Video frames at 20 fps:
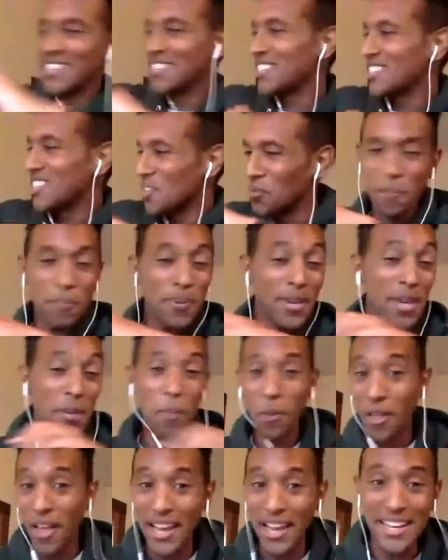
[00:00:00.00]
to different
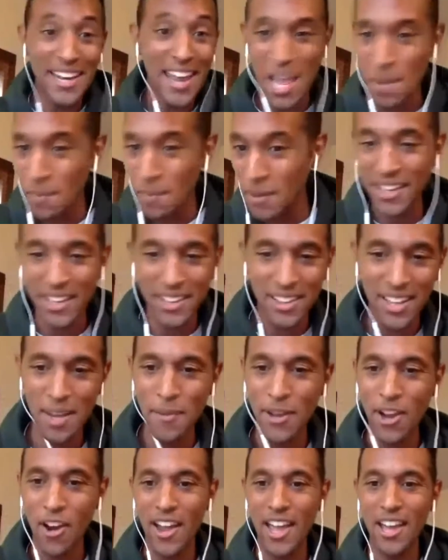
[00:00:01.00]
people and naming and
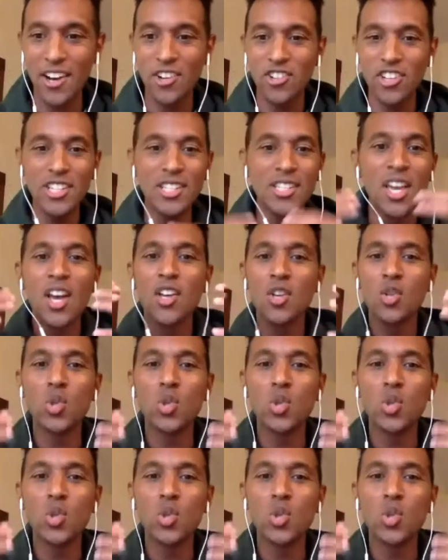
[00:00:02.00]
claiming our energies.